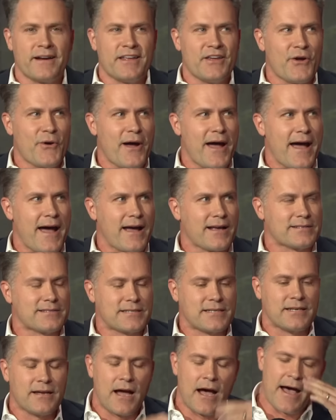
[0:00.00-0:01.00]
Wow. Funny you
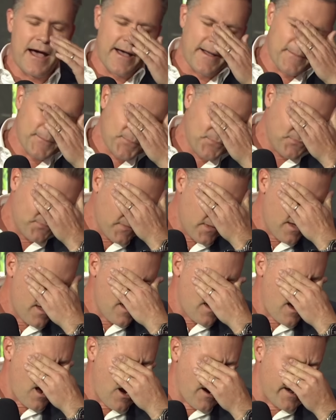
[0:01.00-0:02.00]
ask. Um, okay.
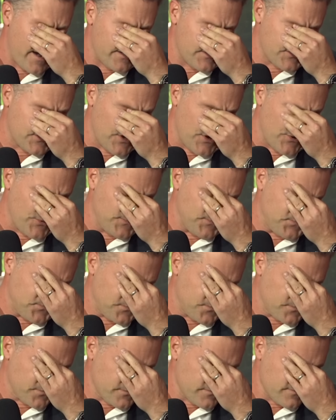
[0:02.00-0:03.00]
all right. So.
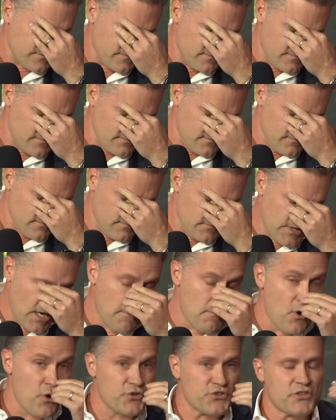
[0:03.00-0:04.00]

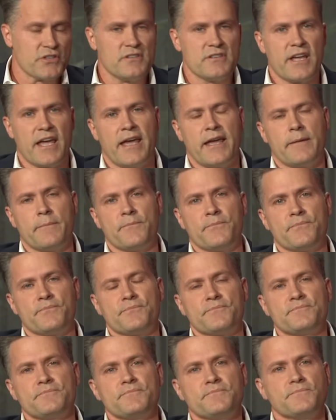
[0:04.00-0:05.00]
Emotional game. But just